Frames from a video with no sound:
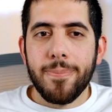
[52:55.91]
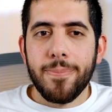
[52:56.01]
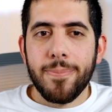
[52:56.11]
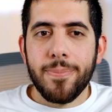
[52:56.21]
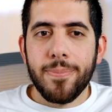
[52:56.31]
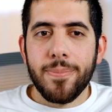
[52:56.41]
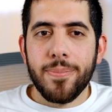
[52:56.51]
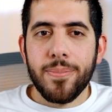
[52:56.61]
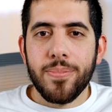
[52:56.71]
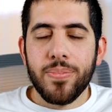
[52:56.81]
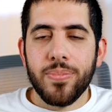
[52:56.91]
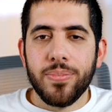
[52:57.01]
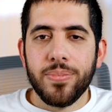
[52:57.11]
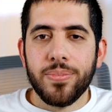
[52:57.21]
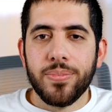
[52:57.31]

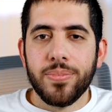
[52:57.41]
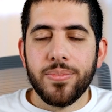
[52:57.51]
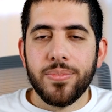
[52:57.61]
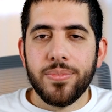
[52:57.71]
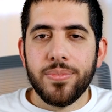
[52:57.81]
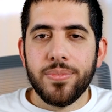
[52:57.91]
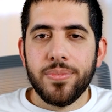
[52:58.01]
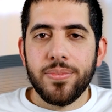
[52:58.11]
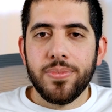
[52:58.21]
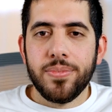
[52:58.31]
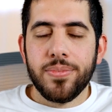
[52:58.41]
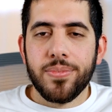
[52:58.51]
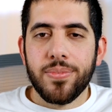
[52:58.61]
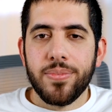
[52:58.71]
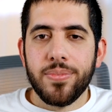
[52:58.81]
No words are spoken by the person on screen.